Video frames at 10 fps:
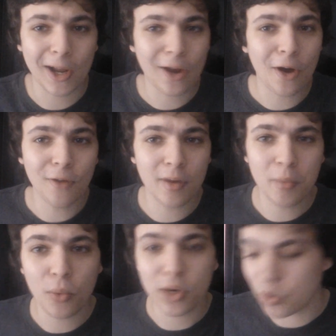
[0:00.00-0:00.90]
I can't
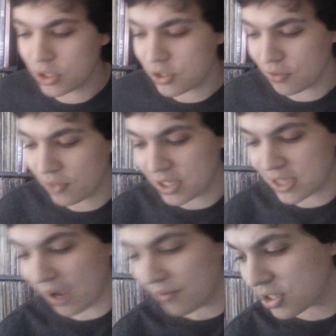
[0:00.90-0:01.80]
remember which ones of these
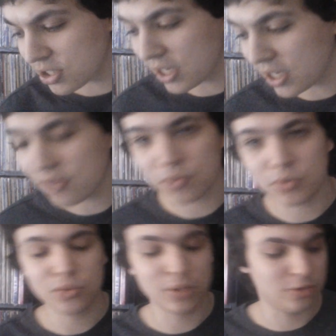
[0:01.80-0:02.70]
have inner sleeves and
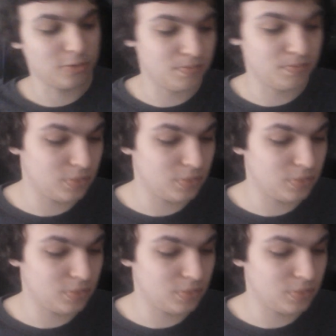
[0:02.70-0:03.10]
which ones